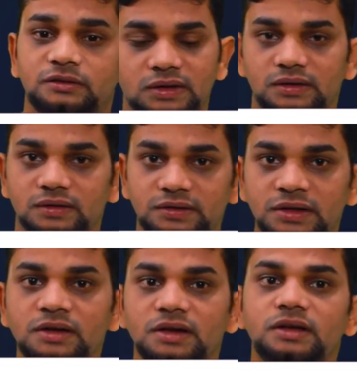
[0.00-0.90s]
So,
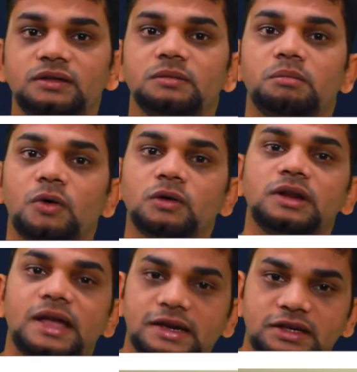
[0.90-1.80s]
zinc is more
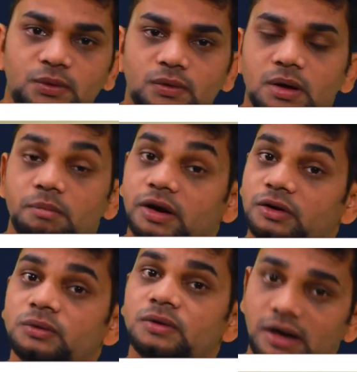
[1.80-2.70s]
reactive
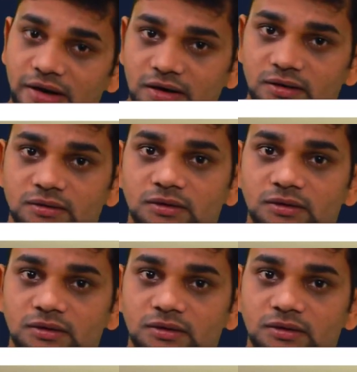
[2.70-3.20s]
compared to iron.